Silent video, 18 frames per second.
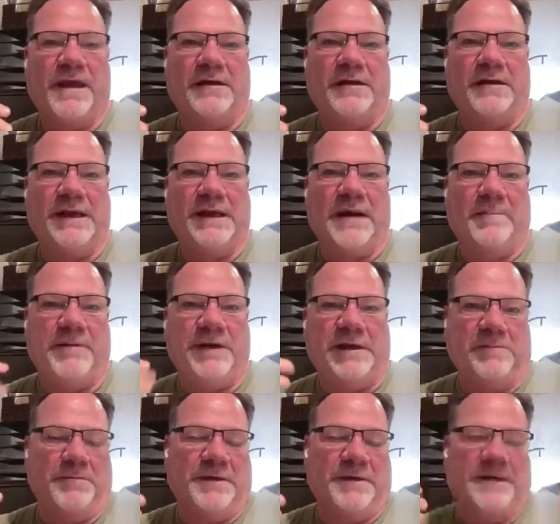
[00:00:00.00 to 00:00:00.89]
and kind of
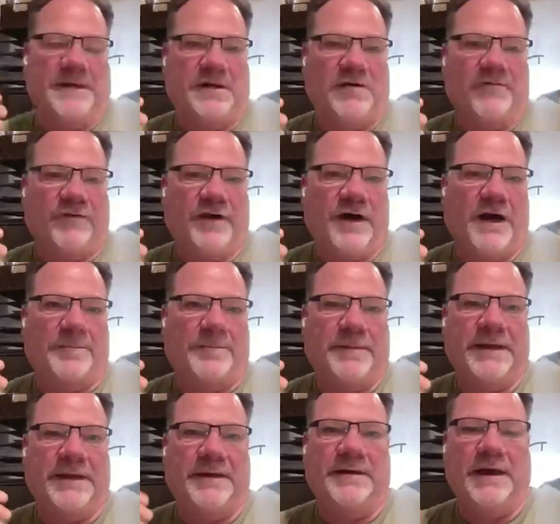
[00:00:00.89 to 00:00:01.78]
beating myself
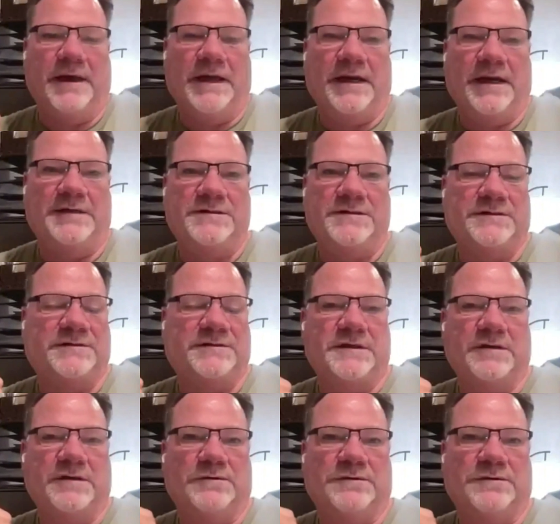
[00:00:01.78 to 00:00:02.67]
up, and
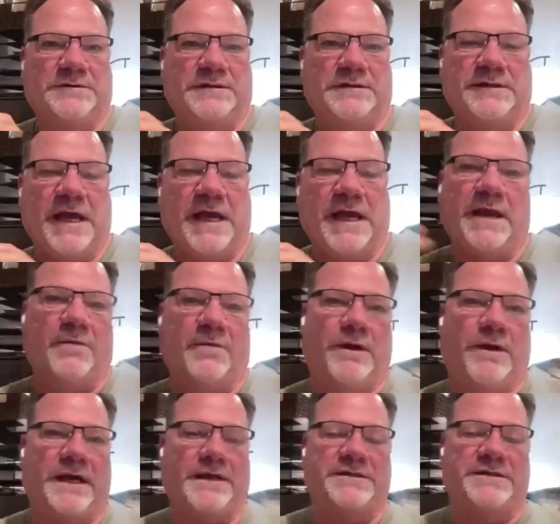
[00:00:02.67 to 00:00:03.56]
there was a day
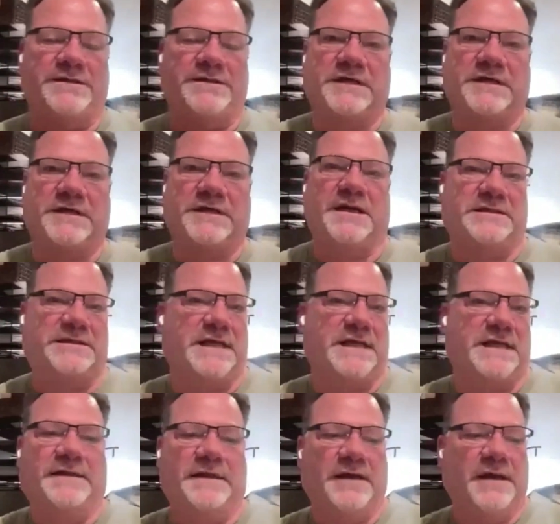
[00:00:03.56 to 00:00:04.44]
when I just kind of
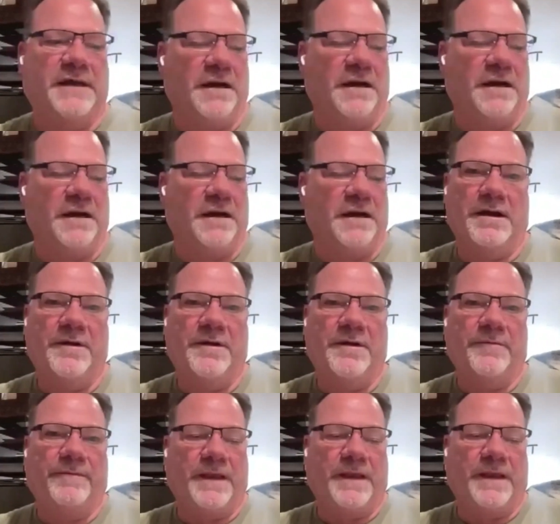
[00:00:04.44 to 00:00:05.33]
sat there
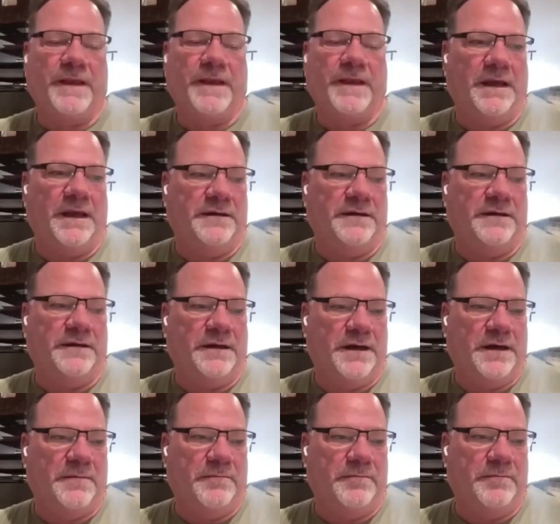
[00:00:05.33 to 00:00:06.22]
and
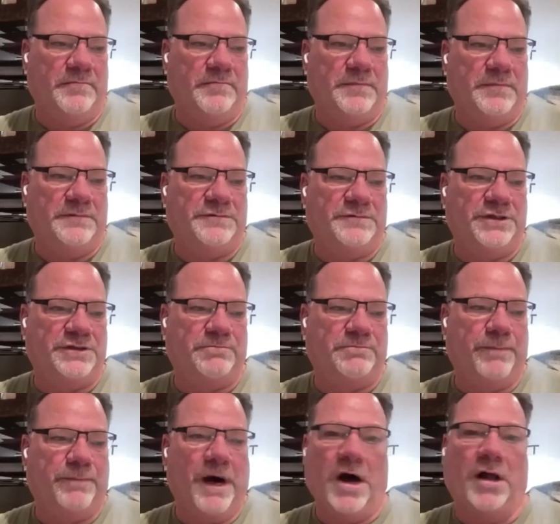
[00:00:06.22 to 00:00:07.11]

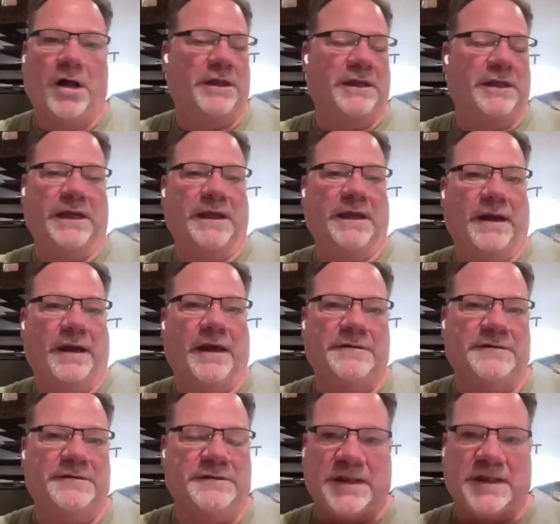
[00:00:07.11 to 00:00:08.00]
just bawling,
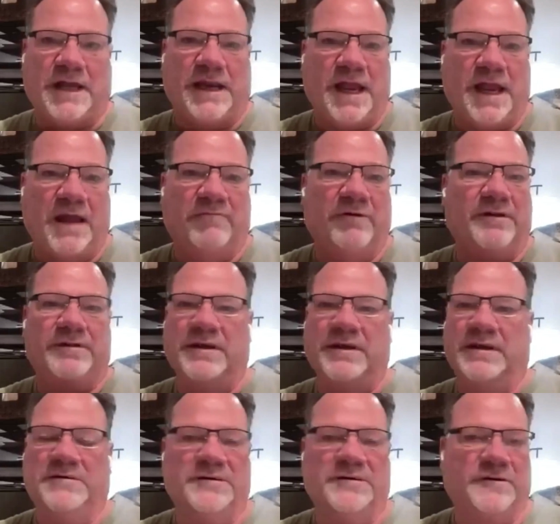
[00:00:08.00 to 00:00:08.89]
and just like
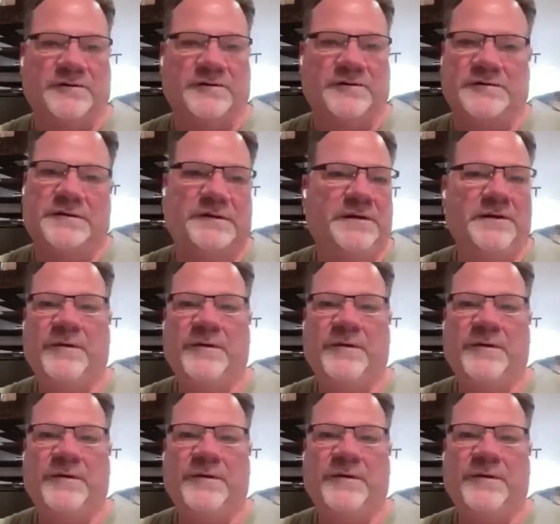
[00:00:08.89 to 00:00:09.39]
everything just